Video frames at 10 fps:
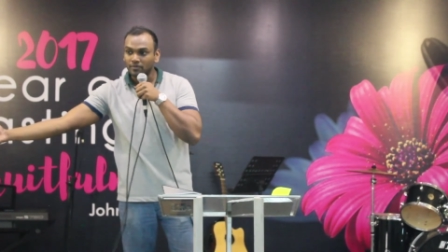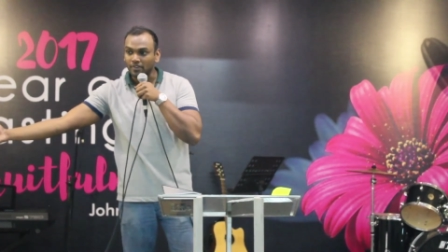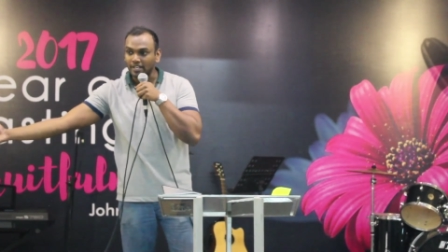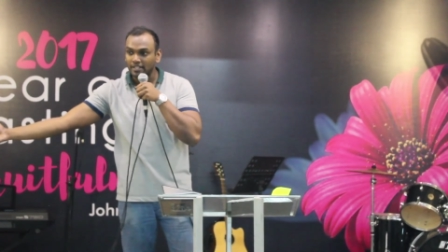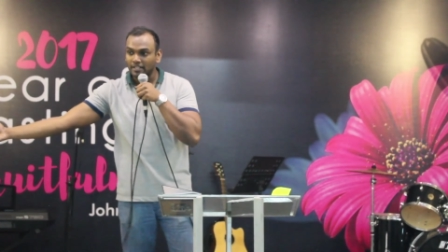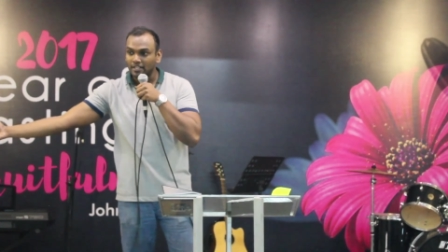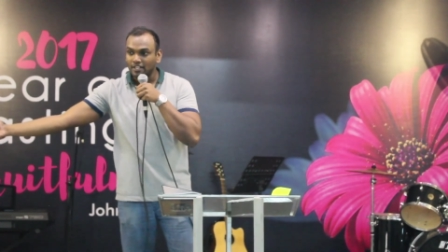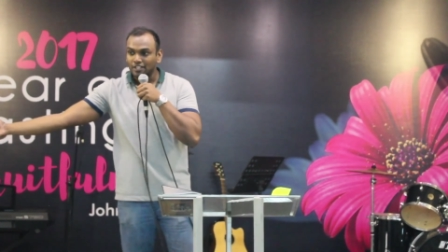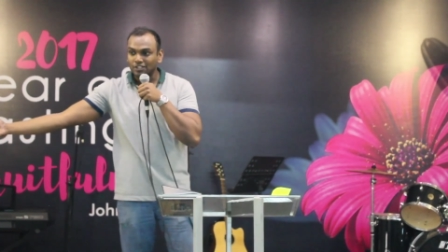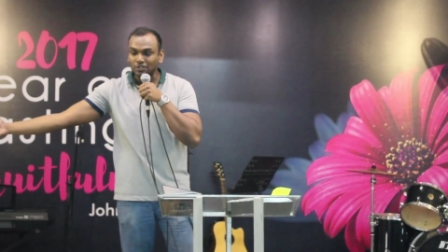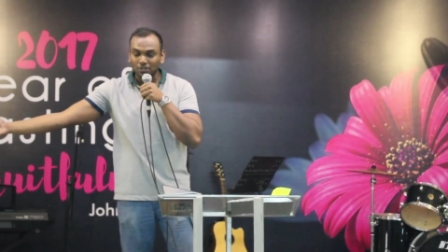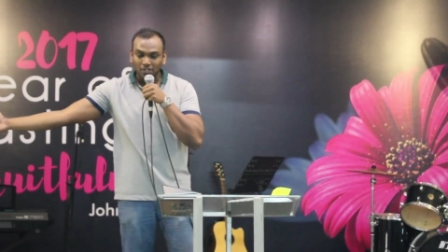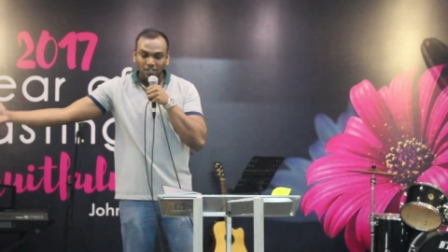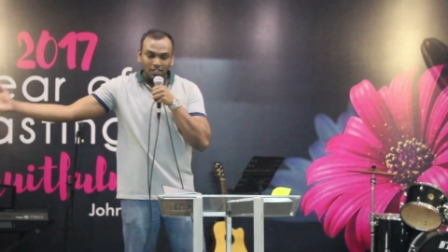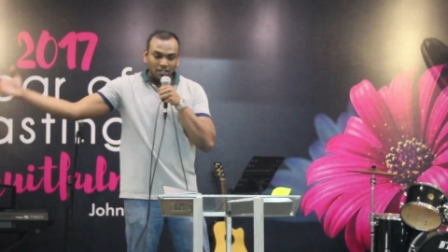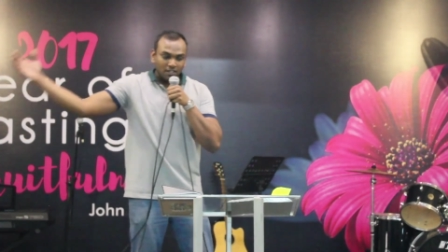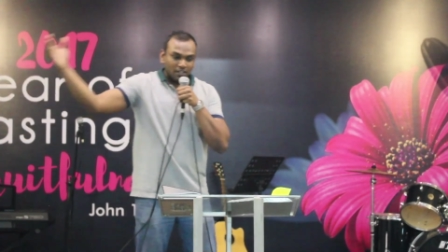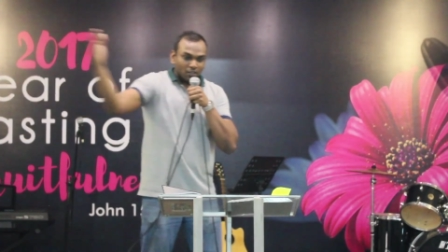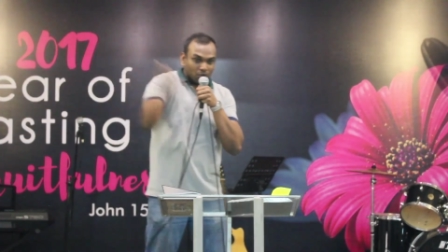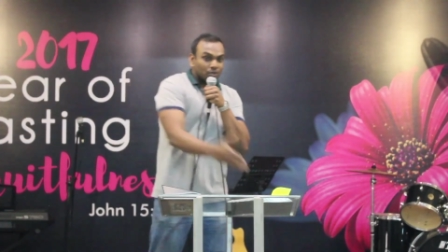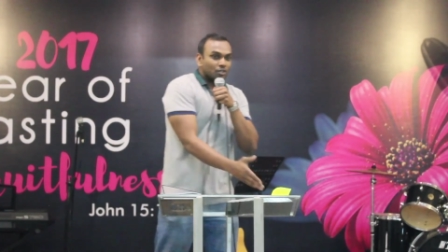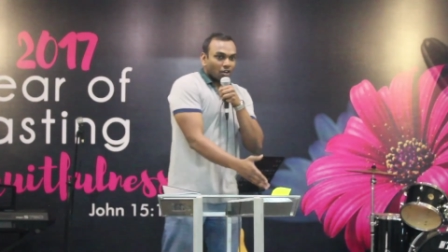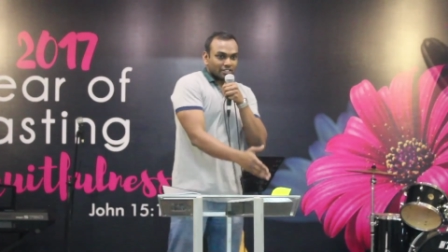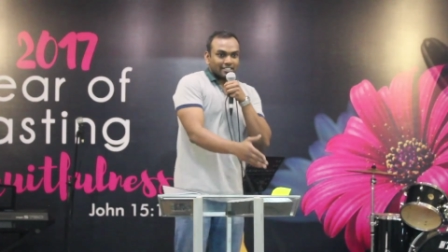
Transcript: Right? So root cause